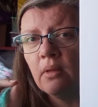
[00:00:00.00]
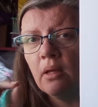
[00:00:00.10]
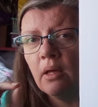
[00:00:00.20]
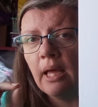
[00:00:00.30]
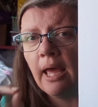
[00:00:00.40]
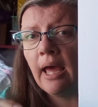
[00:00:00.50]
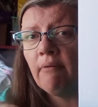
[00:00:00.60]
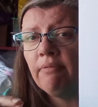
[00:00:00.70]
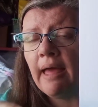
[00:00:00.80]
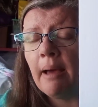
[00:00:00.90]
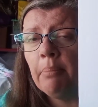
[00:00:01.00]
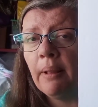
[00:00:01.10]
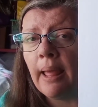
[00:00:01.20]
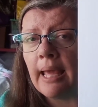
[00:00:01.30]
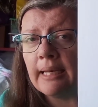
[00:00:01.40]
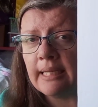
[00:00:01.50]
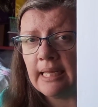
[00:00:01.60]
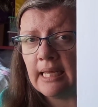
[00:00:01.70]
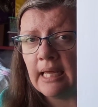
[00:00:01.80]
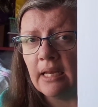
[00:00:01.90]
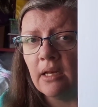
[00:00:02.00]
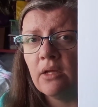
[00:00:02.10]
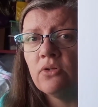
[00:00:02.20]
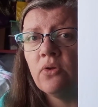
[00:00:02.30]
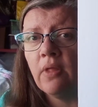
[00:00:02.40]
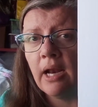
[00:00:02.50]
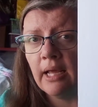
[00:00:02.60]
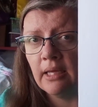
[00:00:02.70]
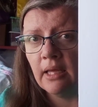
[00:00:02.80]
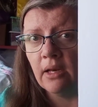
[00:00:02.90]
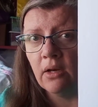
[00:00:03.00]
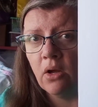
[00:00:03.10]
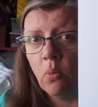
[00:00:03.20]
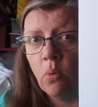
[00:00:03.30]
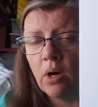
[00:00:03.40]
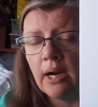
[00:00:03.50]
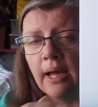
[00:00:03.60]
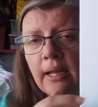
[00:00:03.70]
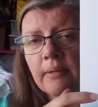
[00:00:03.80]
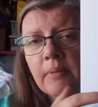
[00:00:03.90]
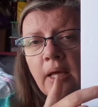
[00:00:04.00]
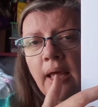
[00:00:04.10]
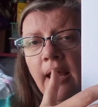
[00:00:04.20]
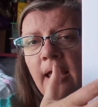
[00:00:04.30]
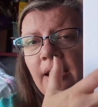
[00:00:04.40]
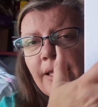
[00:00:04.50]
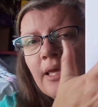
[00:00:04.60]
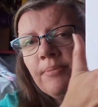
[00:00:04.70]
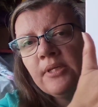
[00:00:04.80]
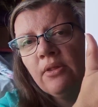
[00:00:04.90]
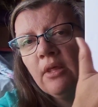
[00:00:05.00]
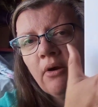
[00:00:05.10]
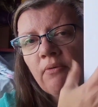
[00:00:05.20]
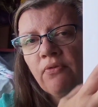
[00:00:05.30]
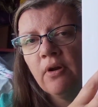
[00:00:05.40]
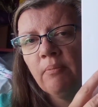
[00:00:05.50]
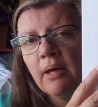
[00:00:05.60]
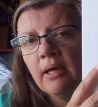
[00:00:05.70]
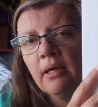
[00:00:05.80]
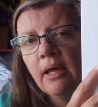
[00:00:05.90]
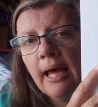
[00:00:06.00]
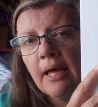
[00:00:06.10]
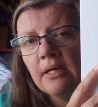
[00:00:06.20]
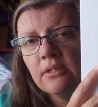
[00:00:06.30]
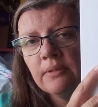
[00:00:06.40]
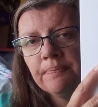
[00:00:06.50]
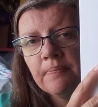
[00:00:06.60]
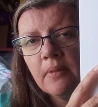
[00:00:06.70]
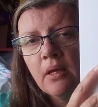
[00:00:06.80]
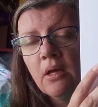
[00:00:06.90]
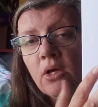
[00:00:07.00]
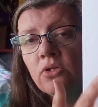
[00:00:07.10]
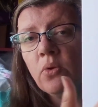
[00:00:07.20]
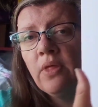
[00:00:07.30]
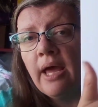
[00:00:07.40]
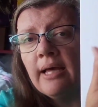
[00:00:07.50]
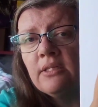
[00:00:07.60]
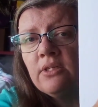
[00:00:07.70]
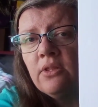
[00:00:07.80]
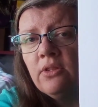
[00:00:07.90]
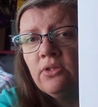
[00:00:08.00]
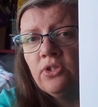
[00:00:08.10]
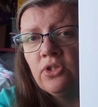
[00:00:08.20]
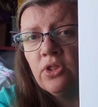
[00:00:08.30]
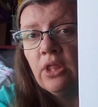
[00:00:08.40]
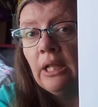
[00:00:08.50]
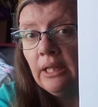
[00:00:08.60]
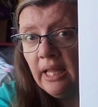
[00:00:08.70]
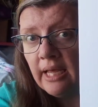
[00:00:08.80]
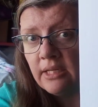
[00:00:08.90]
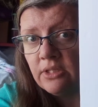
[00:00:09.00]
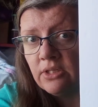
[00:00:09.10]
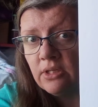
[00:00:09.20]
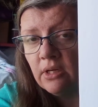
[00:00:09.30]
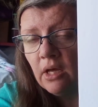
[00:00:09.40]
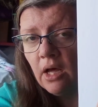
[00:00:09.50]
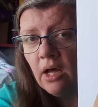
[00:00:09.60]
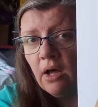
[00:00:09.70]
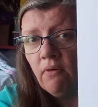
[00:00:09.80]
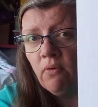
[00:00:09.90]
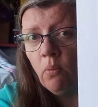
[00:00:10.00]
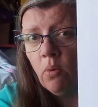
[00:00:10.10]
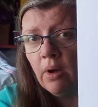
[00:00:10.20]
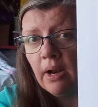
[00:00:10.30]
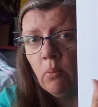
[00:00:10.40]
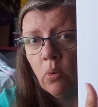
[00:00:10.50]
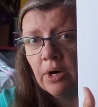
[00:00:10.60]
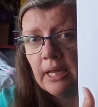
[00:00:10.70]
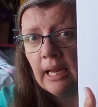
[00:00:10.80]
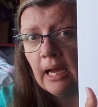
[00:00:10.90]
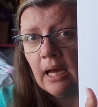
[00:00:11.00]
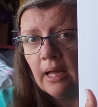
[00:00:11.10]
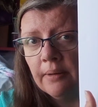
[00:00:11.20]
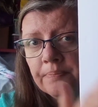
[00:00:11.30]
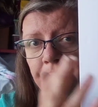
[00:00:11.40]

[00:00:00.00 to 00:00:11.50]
have that planned in so that I can work on it. And it keeps it there in front of my eyes. So that's the list of what I'm working on.